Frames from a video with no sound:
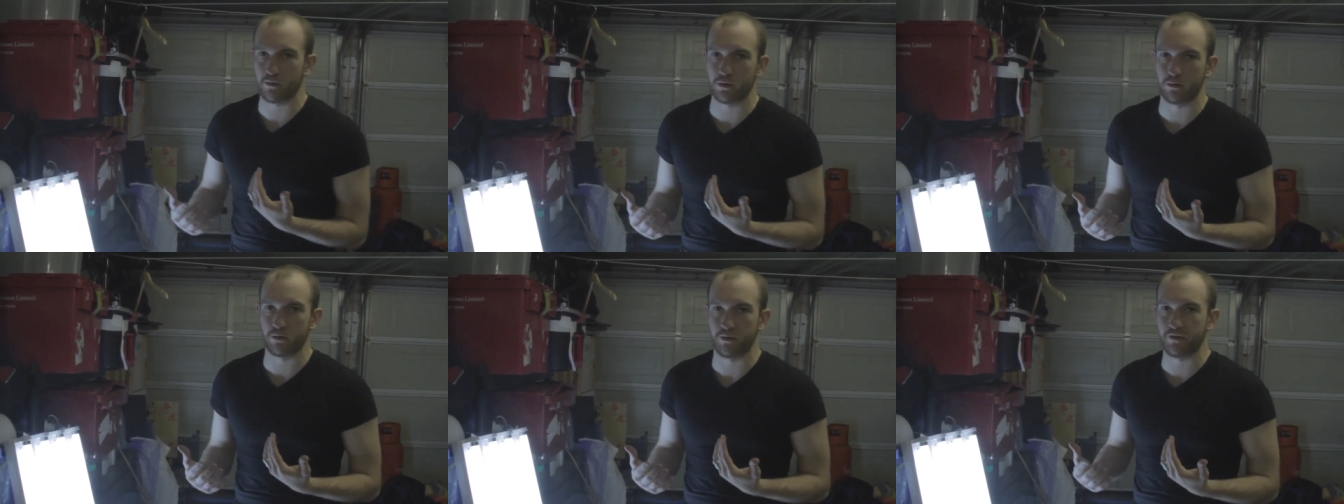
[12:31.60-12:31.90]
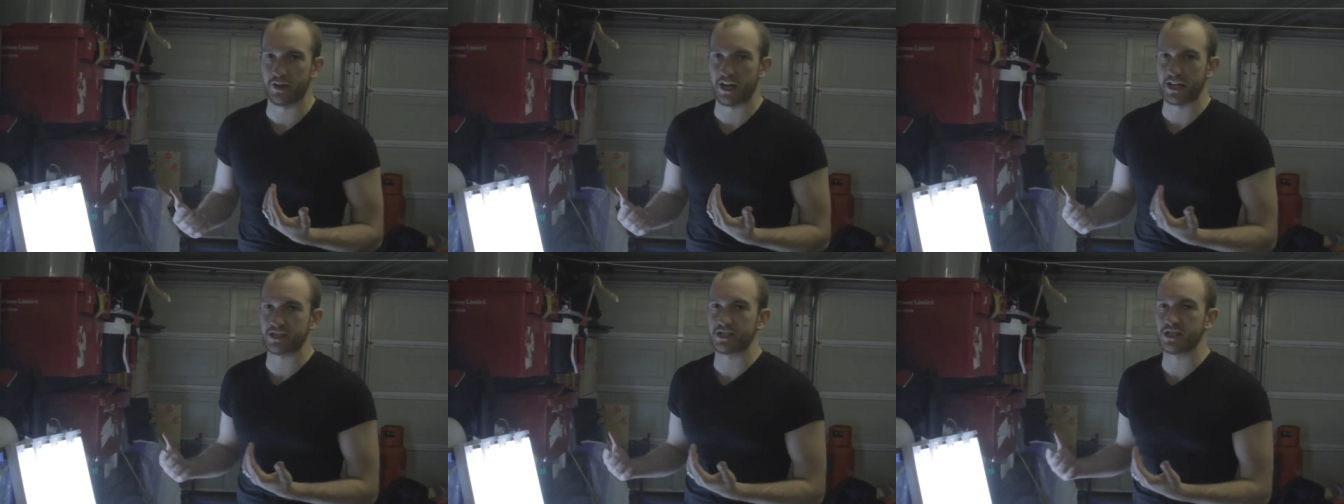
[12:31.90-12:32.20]
with
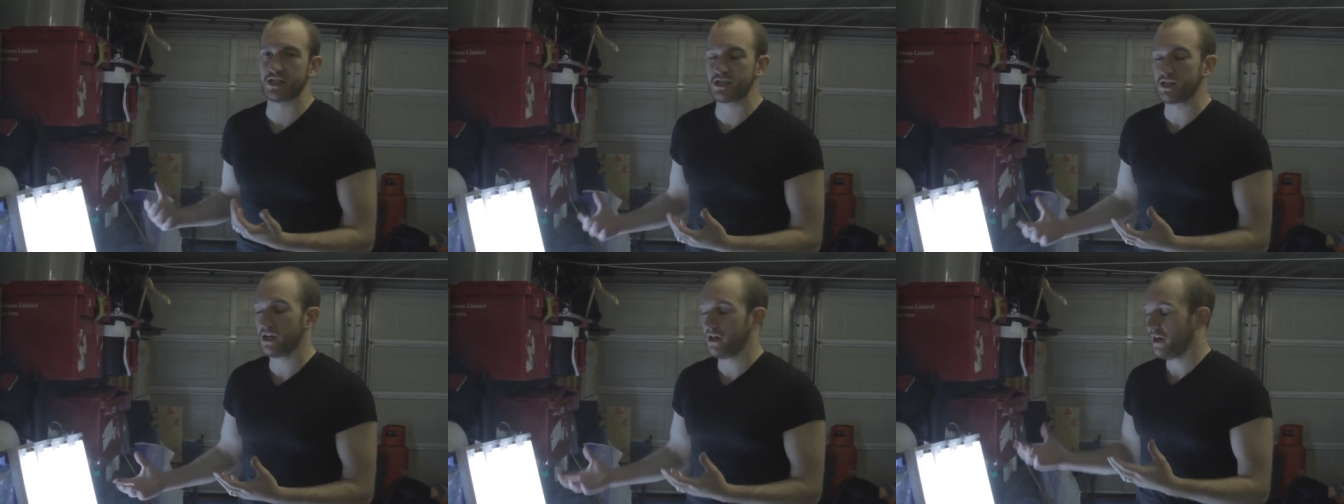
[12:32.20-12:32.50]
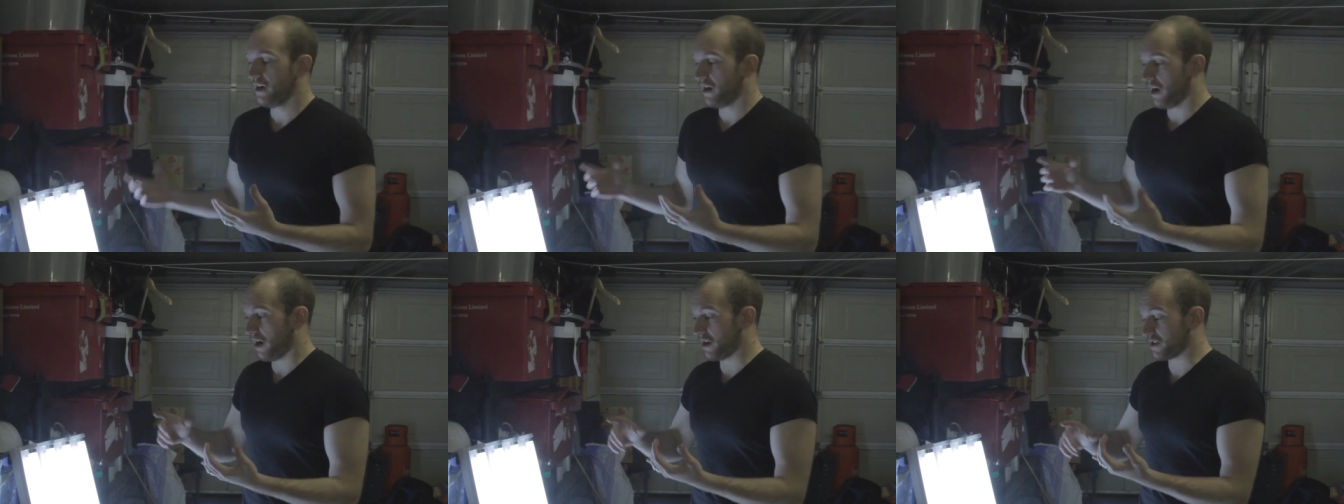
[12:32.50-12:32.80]
reflectors.
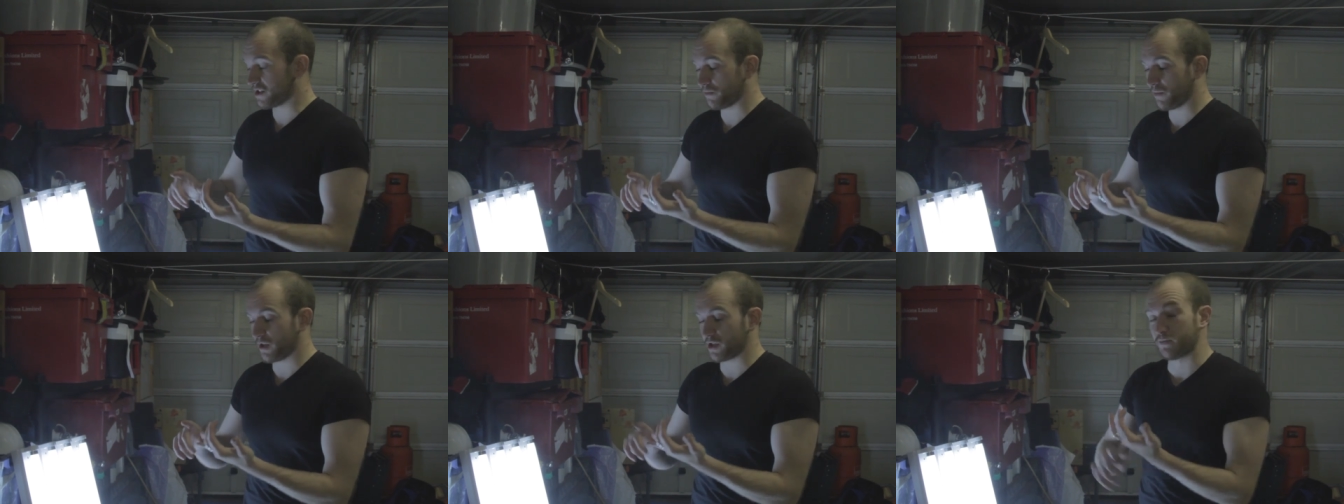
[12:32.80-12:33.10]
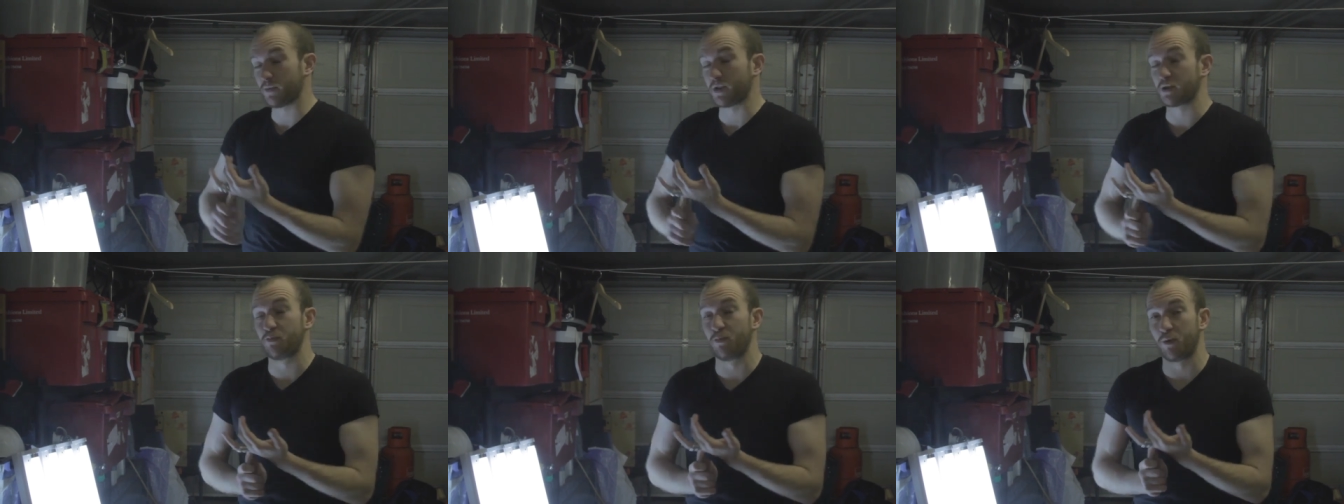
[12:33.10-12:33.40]
Ours are much,
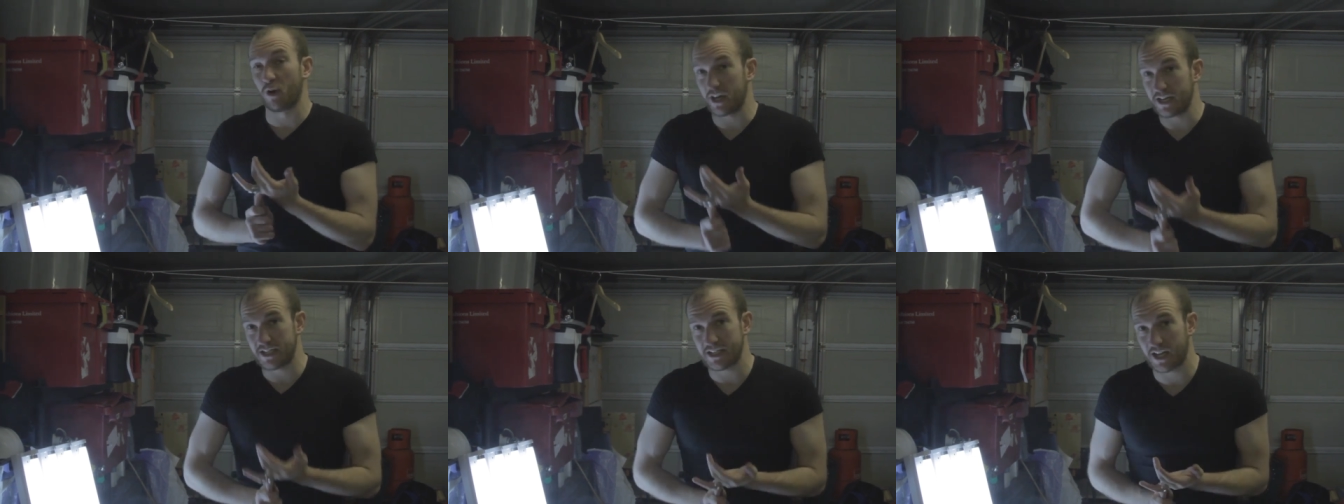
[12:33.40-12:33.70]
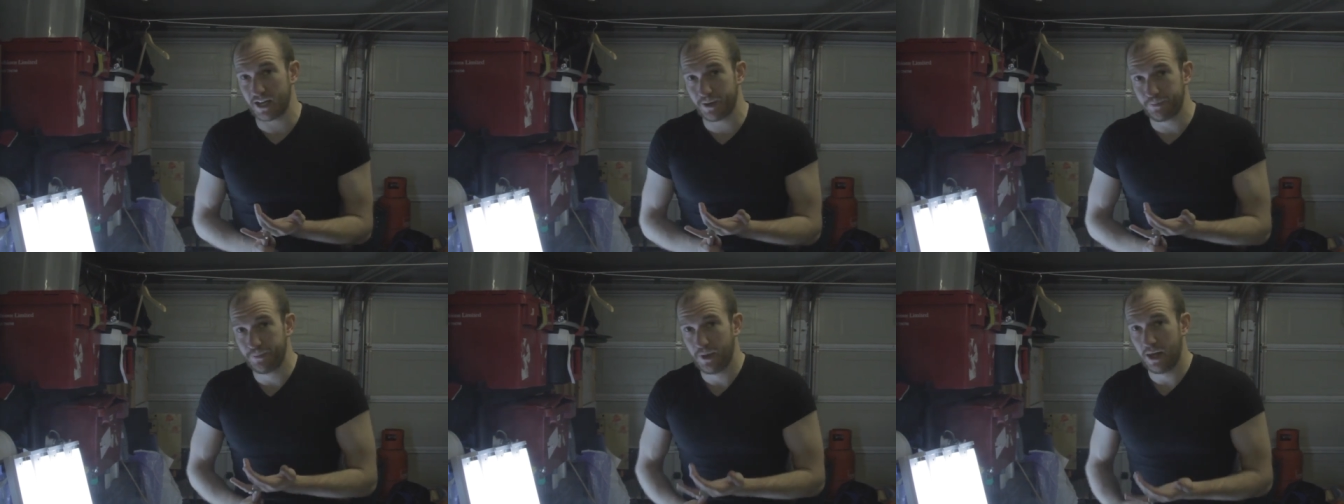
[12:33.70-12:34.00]
much
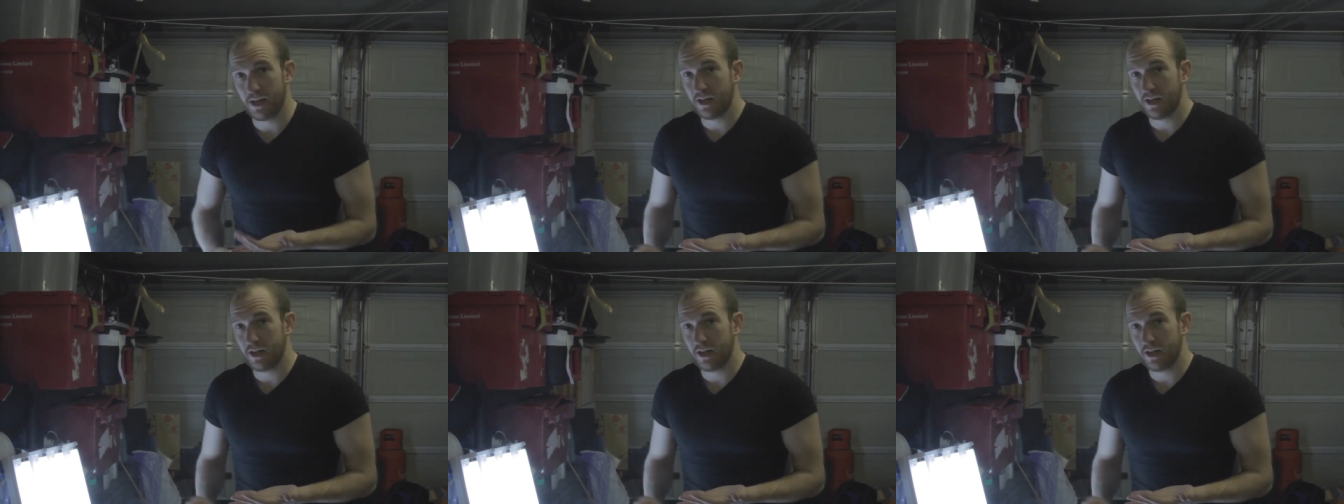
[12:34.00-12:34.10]
brighter.